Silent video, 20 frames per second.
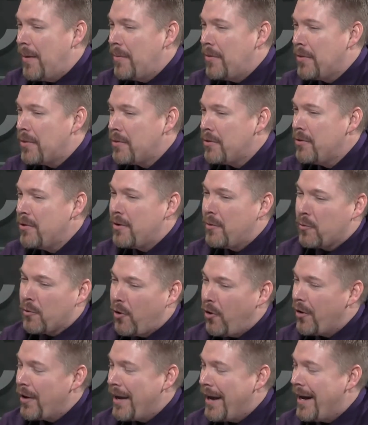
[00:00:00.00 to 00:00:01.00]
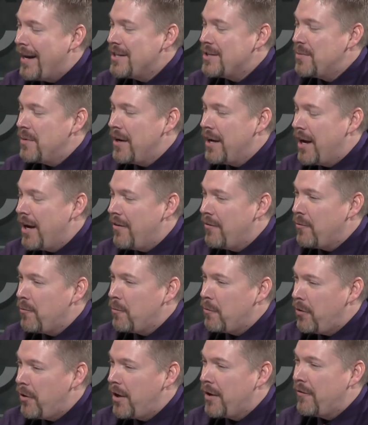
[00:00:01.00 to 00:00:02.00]
through the rolling ads we have
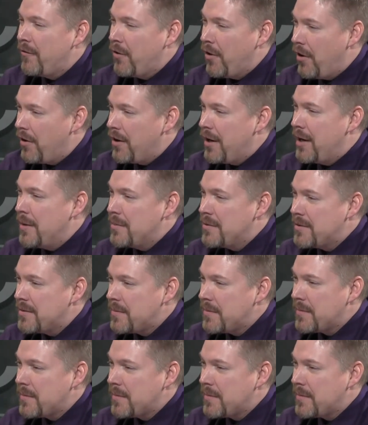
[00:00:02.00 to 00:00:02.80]
playing for our games.